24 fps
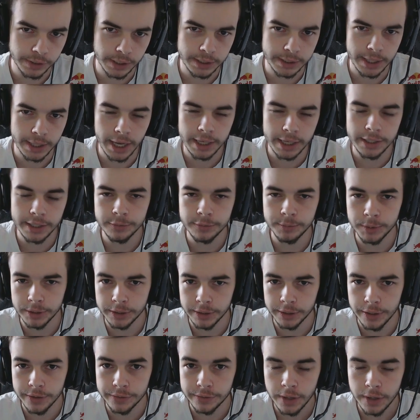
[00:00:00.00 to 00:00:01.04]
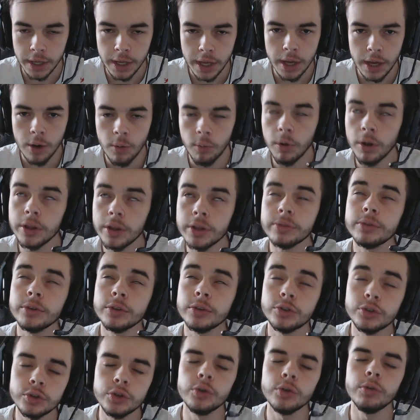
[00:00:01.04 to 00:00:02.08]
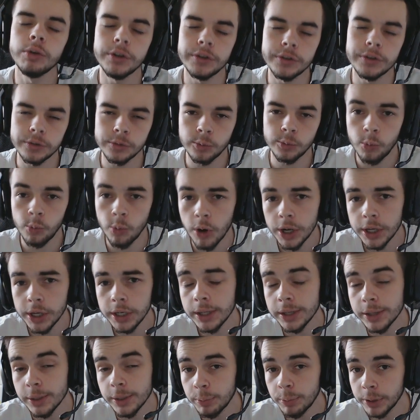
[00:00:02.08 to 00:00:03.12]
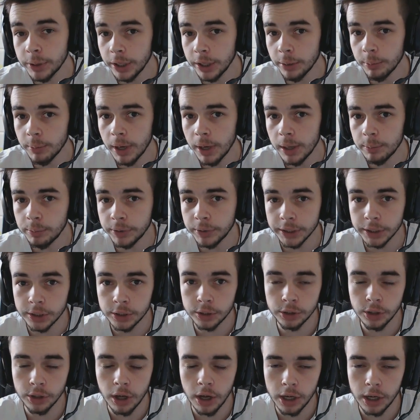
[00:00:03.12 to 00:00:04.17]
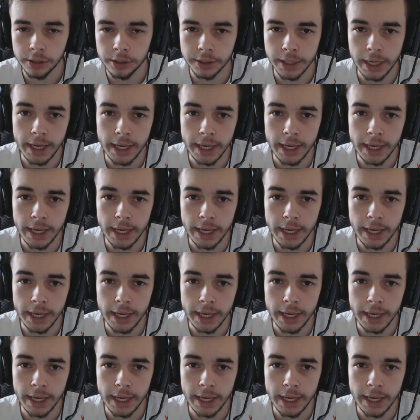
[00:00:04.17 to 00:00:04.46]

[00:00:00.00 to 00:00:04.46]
And that is because, well, there's two reasons. One, the player might play Claw.